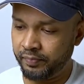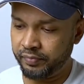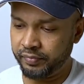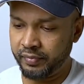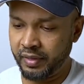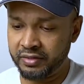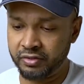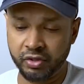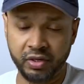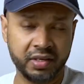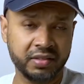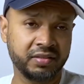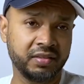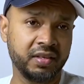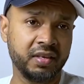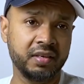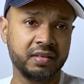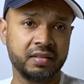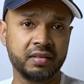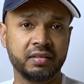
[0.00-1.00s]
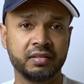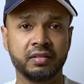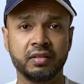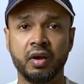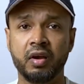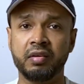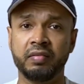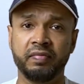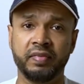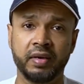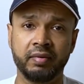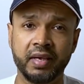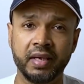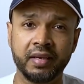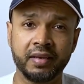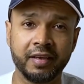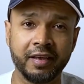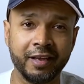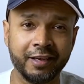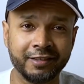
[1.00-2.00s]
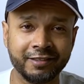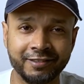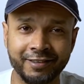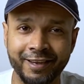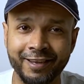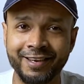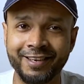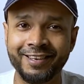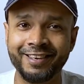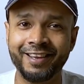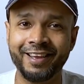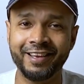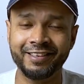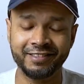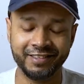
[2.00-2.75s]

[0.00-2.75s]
As you can see, this is not very exciting as